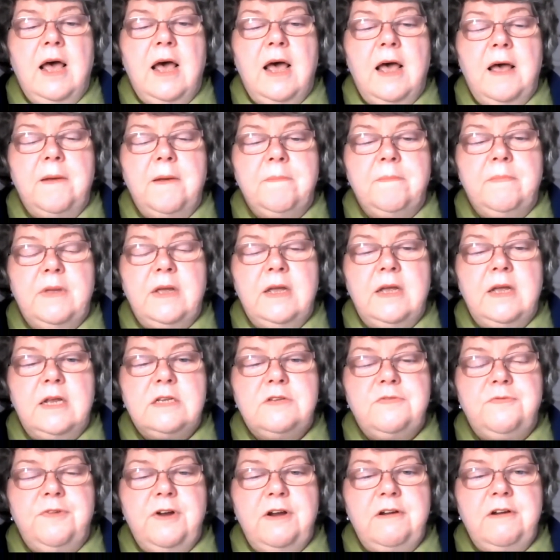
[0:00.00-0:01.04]
Um,
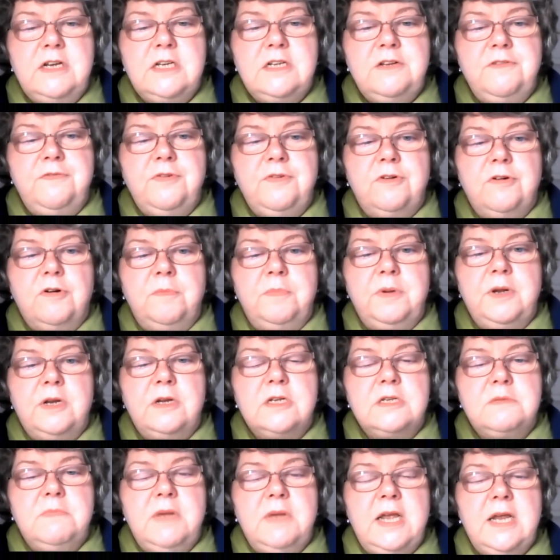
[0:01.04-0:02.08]
it's very difficult
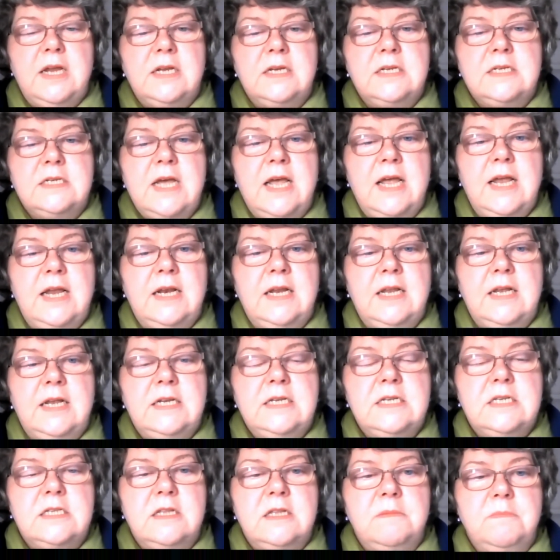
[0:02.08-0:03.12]
because may contain
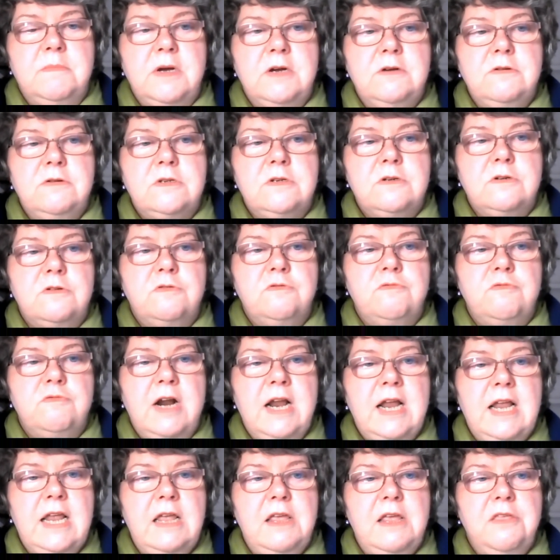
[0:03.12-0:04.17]
is the most
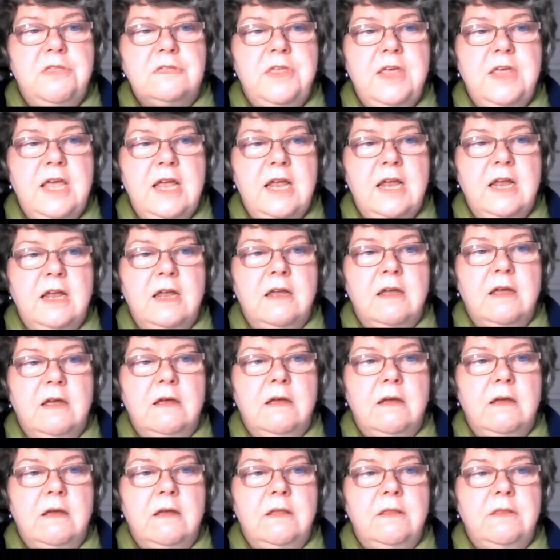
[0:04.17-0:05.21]
grey thing
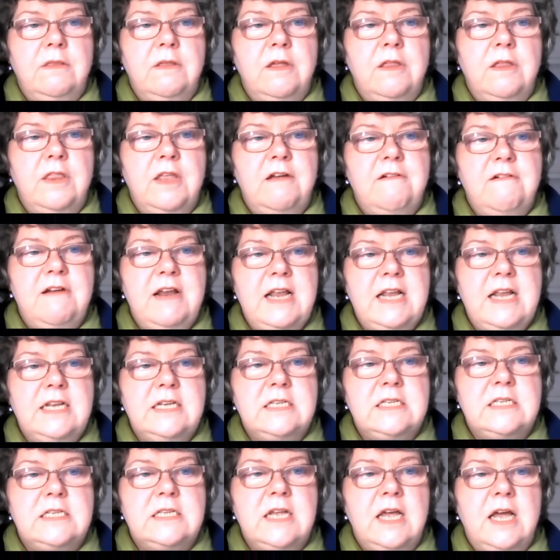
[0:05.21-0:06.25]
that there
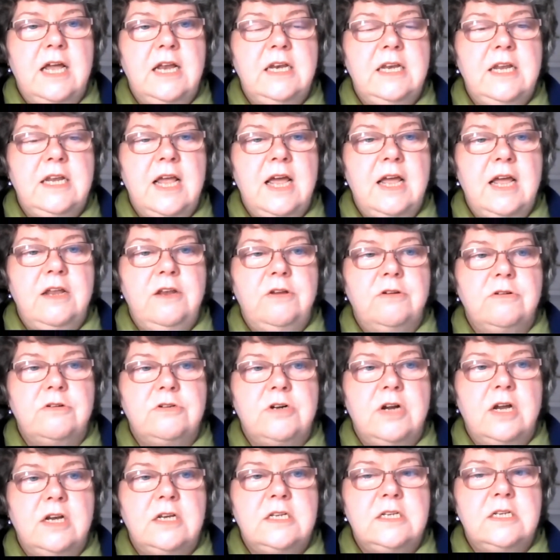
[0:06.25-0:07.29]
is and yet you're
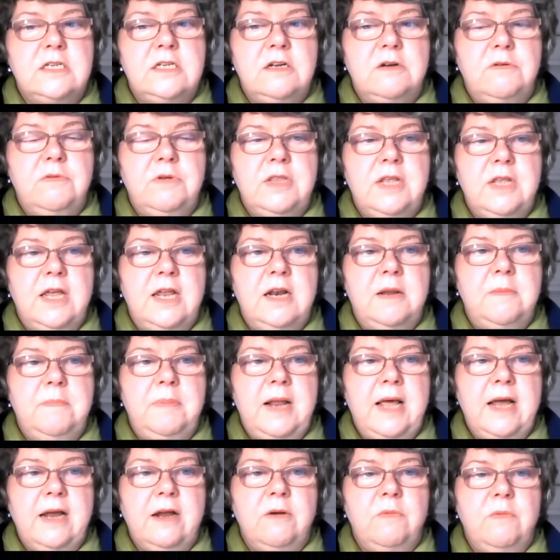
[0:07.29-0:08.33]
trying to deal with it in a
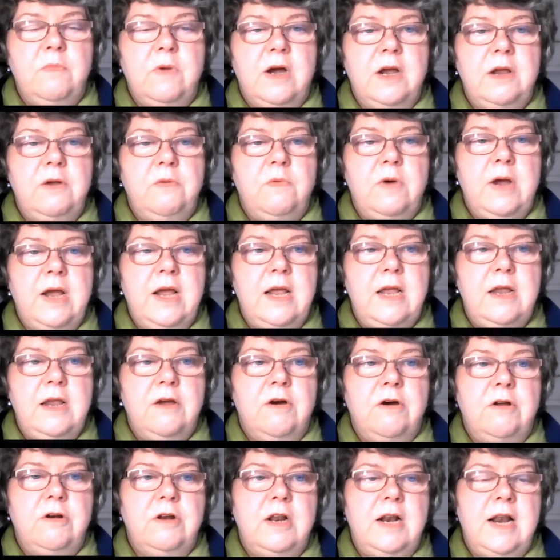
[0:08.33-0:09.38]
black and white way
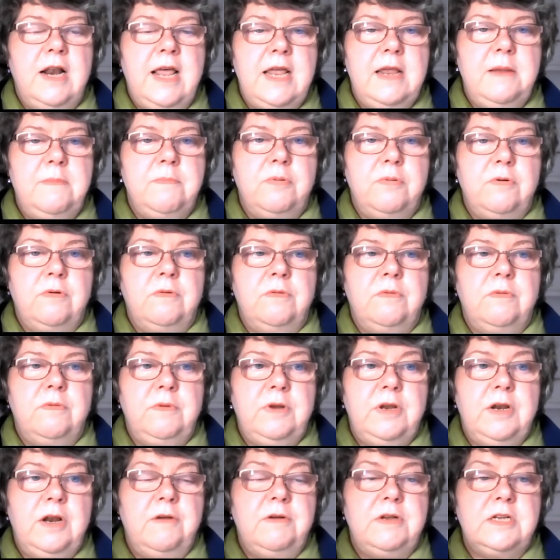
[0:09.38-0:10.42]
on a label
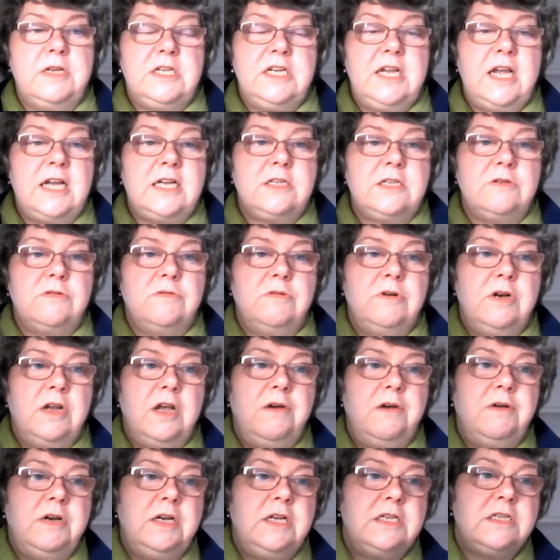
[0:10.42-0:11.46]
you know it's yes or
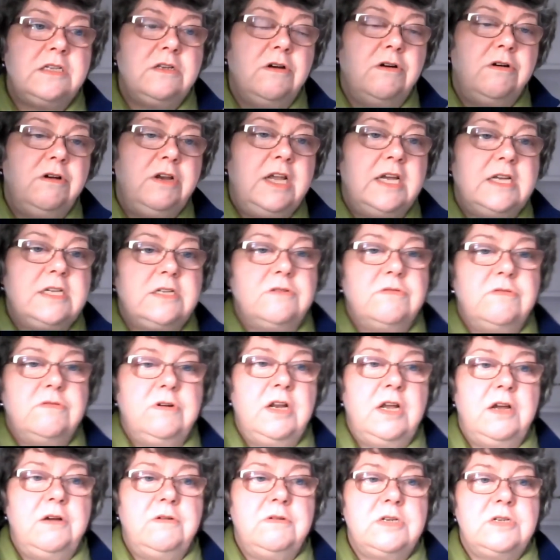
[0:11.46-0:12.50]
no and it's not yes or
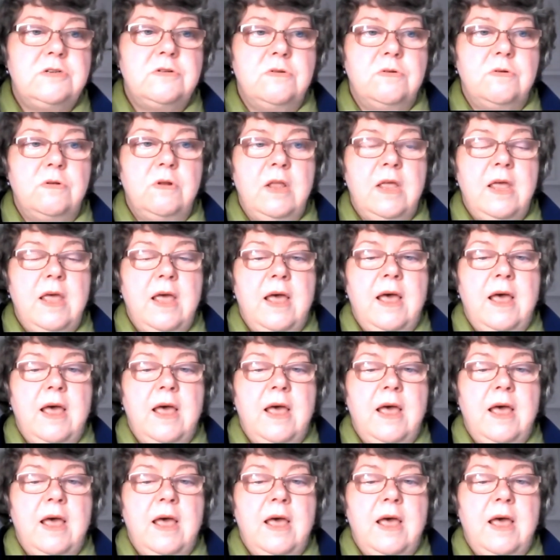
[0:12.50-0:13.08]
no at all